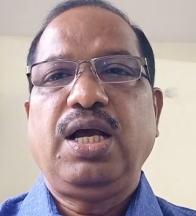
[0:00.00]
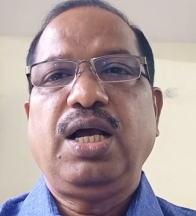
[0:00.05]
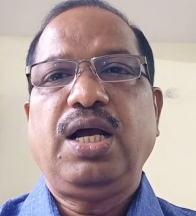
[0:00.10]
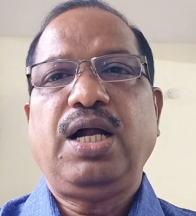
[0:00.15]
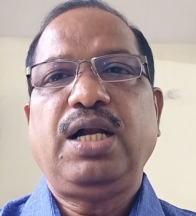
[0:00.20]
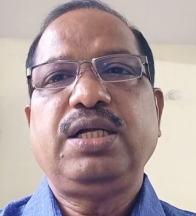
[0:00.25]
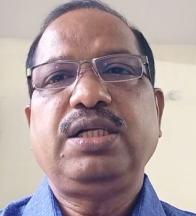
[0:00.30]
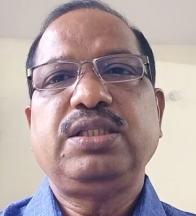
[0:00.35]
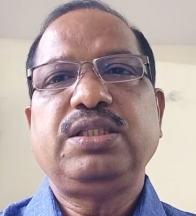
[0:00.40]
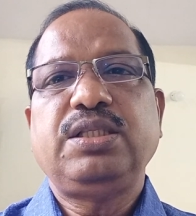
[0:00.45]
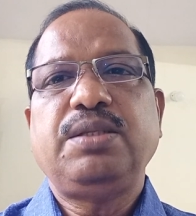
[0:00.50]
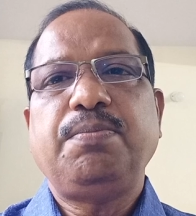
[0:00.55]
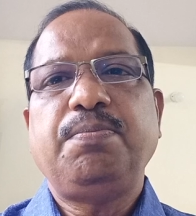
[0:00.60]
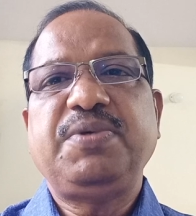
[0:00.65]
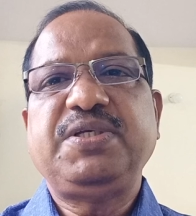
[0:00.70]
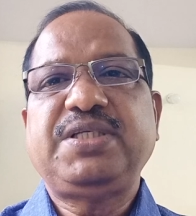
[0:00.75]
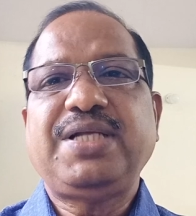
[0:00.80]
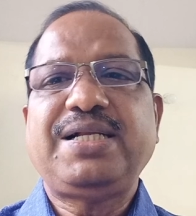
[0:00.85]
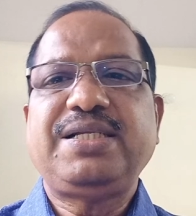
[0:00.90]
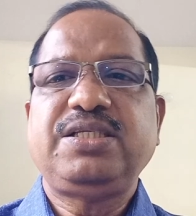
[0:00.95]
And
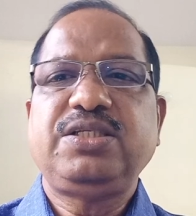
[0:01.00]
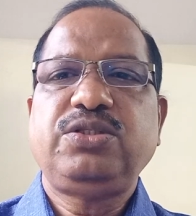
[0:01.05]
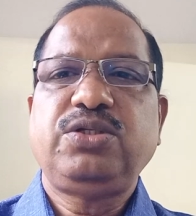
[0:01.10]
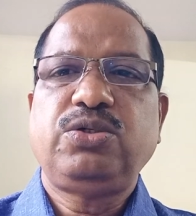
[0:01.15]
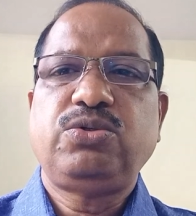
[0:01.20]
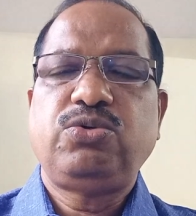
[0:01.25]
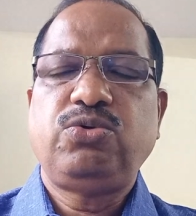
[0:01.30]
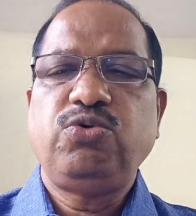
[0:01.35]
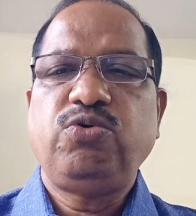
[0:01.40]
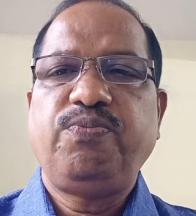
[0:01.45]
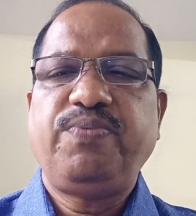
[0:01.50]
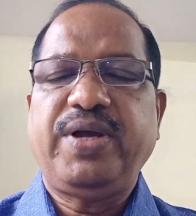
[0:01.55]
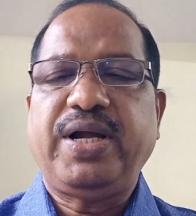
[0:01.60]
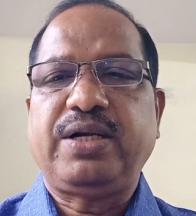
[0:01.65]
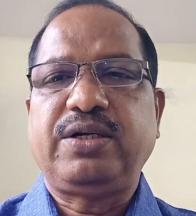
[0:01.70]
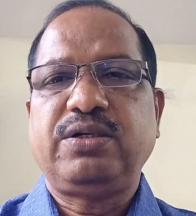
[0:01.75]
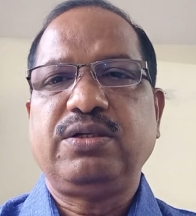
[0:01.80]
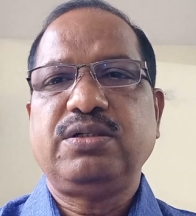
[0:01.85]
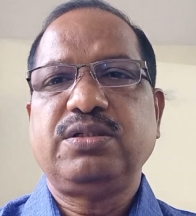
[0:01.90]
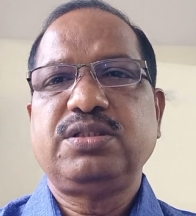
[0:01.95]
besides the two
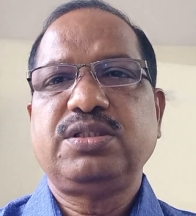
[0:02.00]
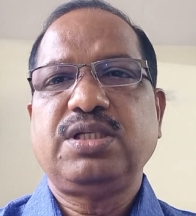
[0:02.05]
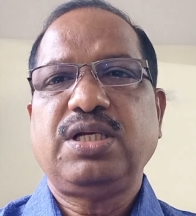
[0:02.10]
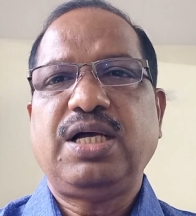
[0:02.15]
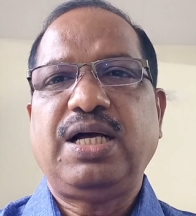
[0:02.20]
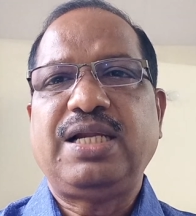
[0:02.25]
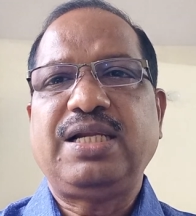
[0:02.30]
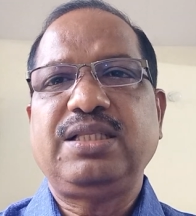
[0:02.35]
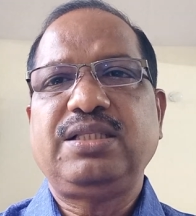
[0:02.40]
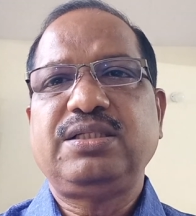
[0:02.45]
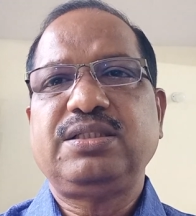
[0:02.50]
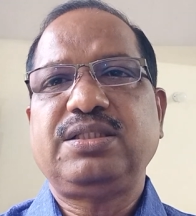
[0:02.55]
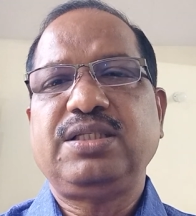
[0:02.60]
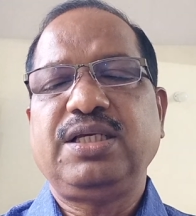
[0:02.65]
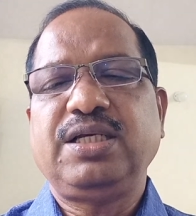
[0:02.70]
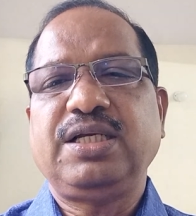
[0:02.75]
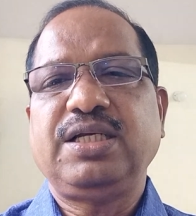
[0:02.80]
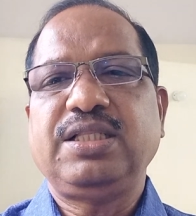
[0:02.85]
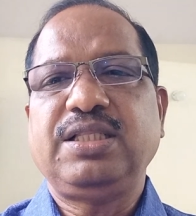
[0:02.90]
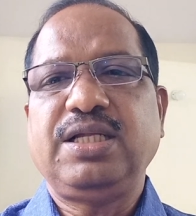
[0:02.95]
factors, another
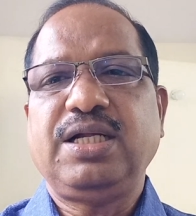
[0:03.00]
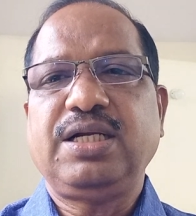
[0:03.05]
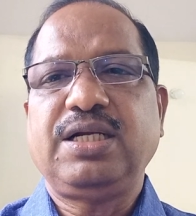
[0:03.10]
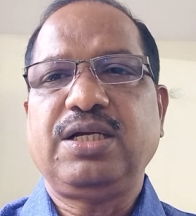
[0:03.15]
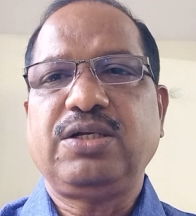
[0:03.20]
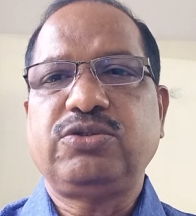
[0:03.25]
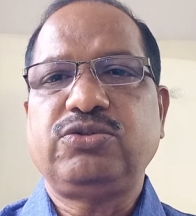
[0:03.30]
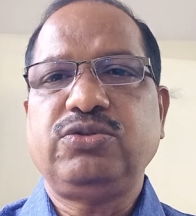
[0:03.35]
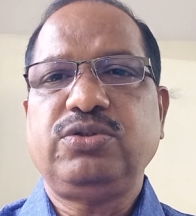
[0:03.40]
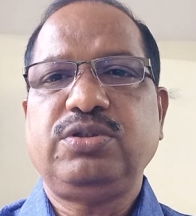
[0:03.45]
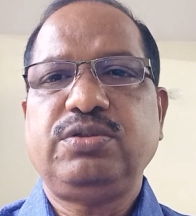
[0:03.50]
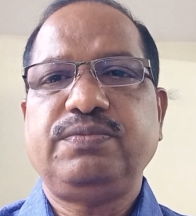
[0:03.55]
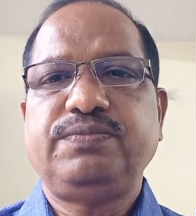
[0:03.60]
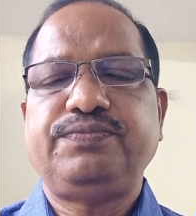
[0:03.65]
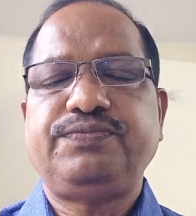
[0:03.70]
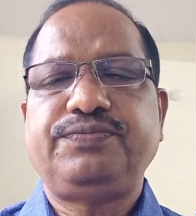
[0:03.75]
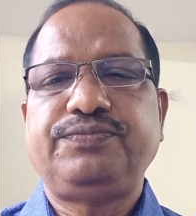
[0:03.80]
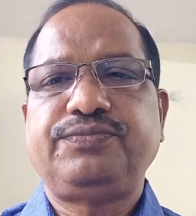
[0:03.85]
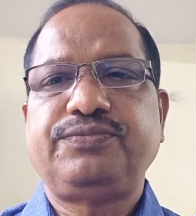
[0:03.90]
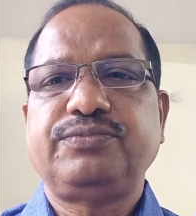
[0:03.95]
thing is that actual
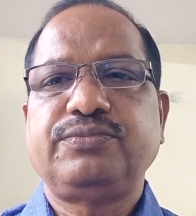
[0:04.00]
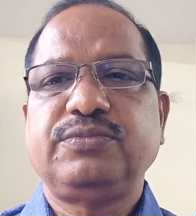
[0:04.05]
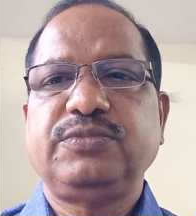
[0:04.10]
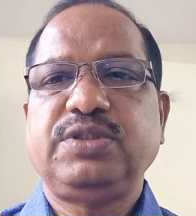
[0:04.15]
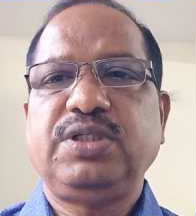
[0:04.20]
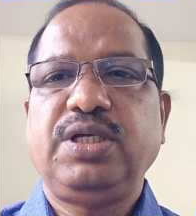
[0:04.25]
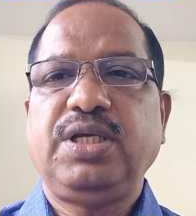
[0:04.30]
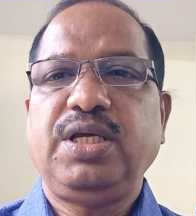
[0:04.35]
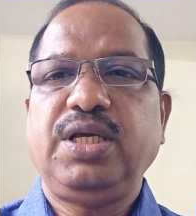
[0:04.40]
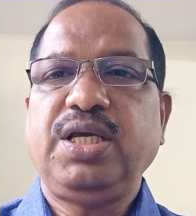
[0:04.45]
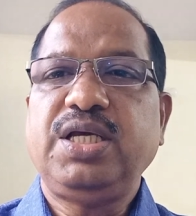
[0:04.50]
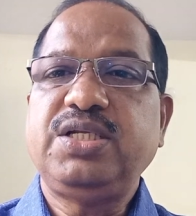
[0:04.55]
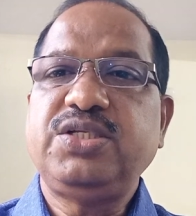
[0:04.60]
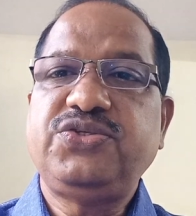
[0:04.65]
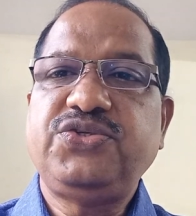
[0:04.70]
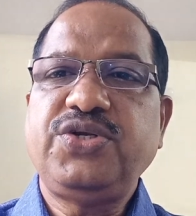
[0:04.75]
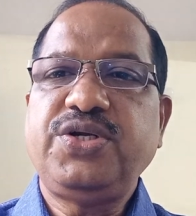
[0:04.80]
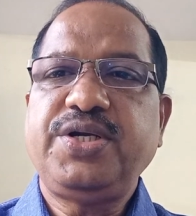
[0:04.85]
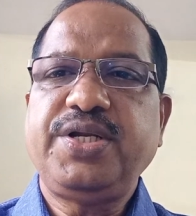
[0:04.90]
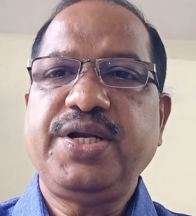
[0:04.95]

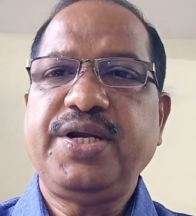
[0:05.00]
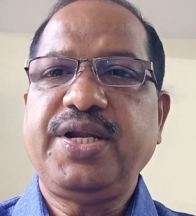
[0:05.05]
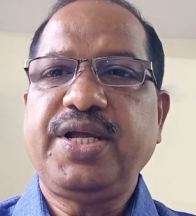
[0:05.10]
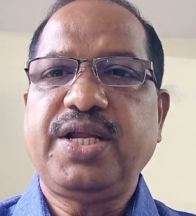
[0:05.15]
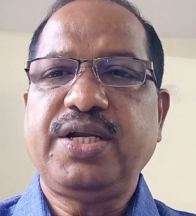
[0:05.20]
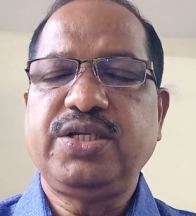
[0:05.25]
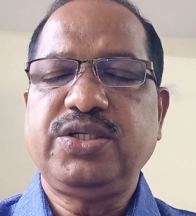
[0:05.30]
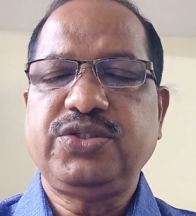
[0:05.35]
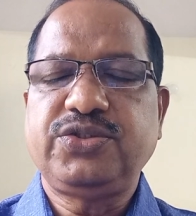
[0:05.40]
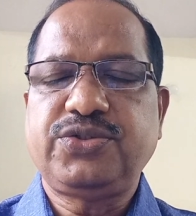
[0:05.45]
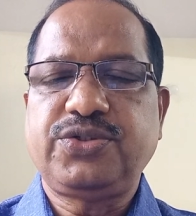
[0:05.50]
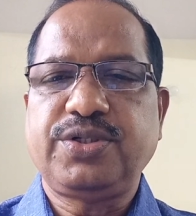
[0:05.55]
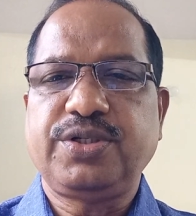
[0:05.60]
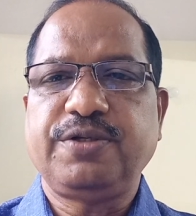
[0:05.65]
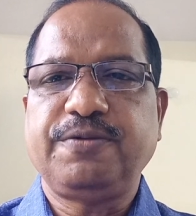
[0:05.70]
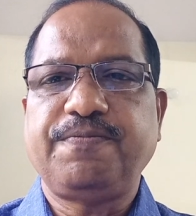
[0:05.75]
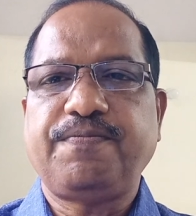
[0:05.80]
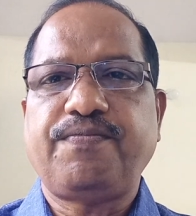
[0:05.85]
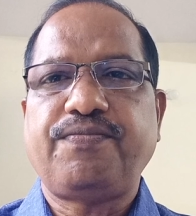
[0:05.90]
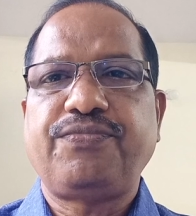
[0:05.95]
ancient Indian
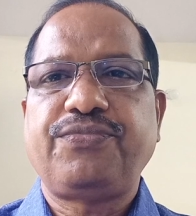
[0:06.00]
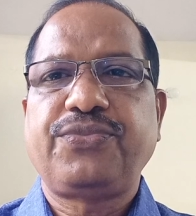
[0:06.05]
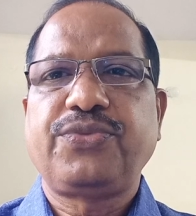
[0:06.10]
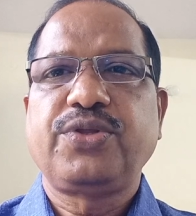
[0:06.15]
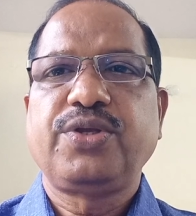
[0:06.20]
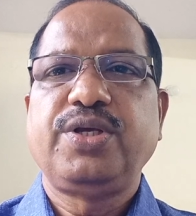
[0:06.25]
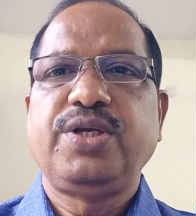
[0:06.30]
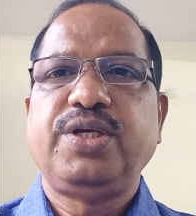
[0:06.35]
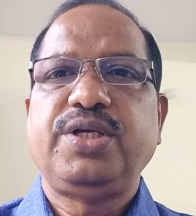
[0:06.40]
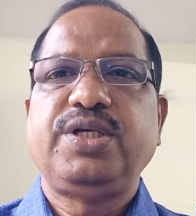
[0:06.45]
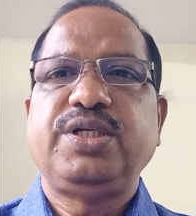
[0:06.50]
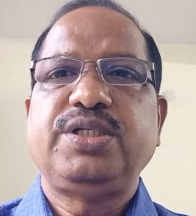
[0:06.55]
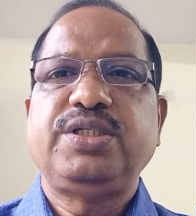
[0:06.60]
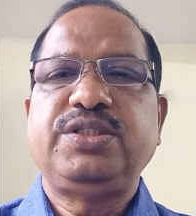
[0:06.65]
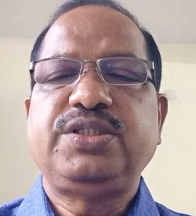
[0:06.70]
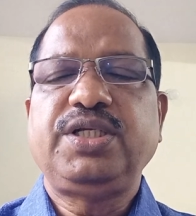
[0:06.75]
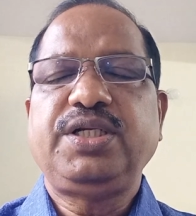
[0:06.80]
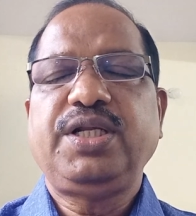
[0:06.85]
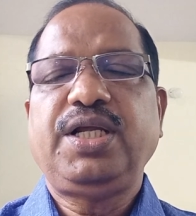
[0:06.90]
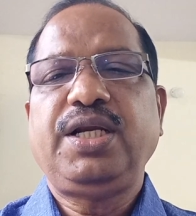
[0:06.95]
history.
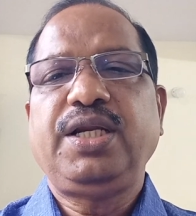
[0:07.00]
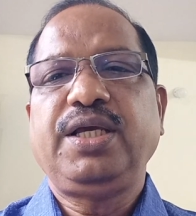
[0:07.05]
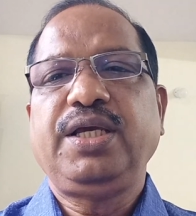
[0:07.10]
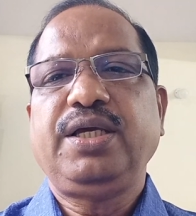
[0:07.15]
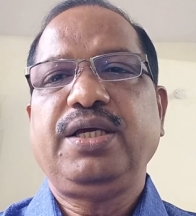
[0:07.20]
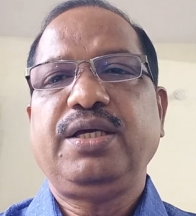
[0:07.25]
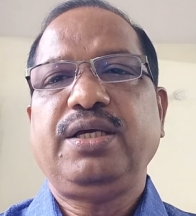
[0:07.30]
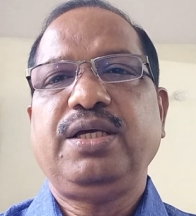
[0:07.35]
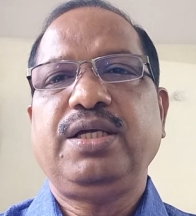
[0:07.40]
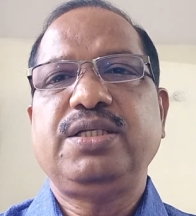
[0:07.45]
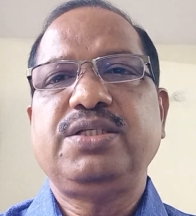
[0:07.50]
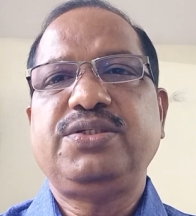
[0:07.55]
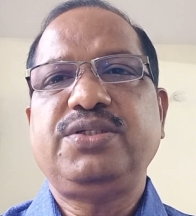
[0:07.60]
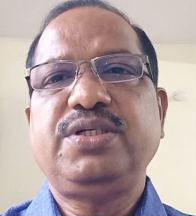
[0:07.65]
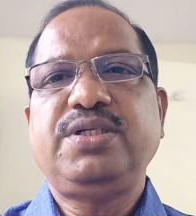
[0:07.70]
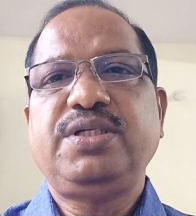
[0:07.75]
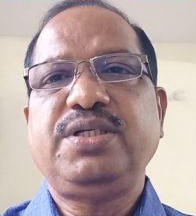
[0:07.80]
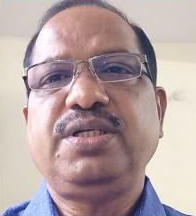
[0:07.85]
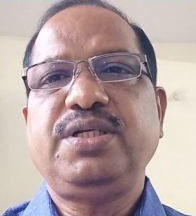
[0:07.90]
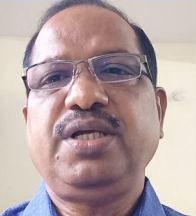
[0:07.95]
Generally,
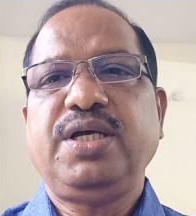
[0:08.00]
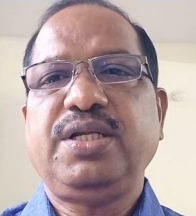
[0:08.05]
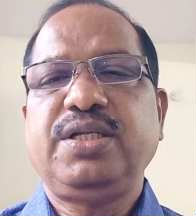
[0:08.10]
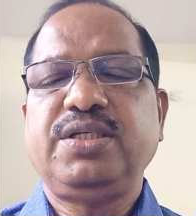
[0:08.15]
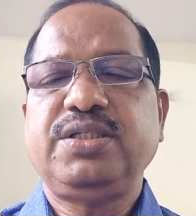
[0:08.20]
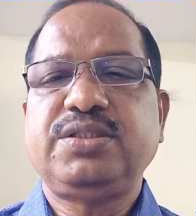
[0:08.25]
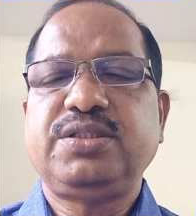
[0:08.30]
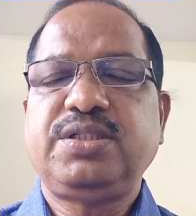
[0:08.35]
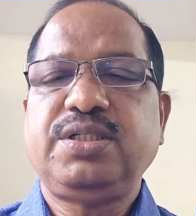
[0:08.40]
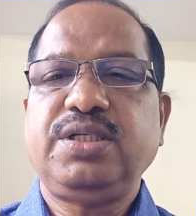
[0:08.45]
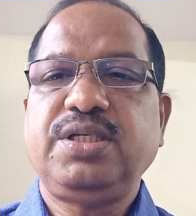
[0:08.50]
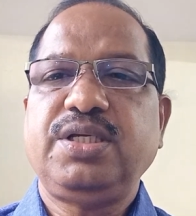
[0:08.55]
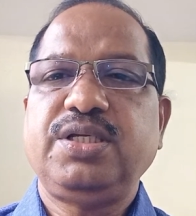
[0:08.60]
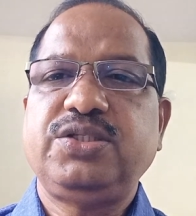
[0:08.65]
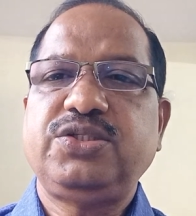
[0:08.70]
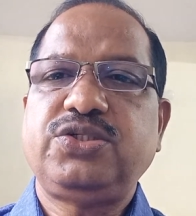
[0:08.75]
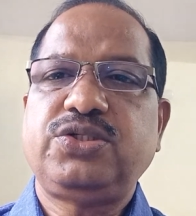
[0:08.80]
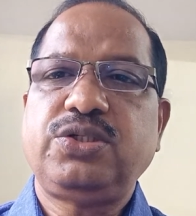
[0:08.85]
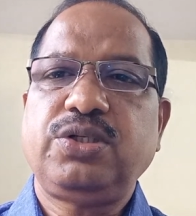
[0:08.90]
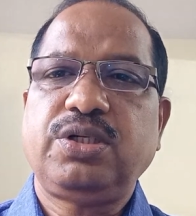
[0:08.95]
ancient Indian history
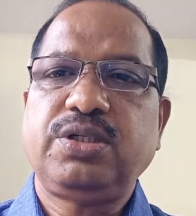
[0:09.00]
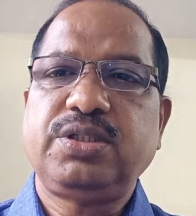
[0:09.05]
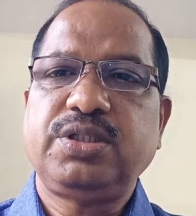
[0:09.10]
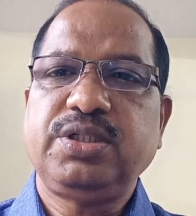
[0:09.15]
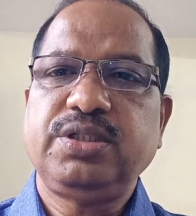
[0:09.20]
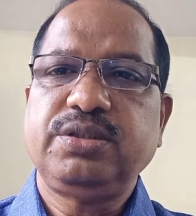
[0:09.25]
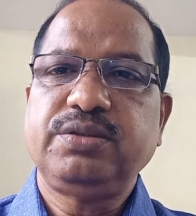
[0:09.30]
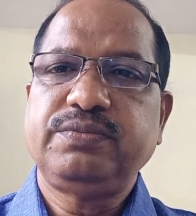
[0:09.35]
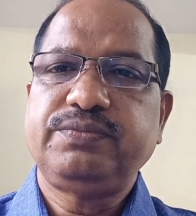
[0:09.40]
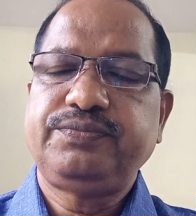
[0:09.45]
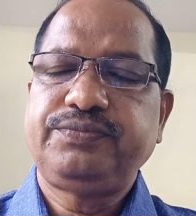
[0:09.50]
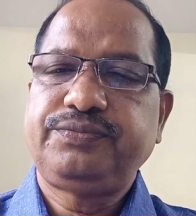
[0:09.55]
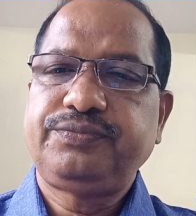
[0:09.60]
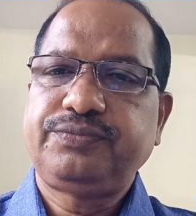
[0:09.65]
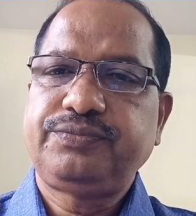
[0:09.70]
is taught in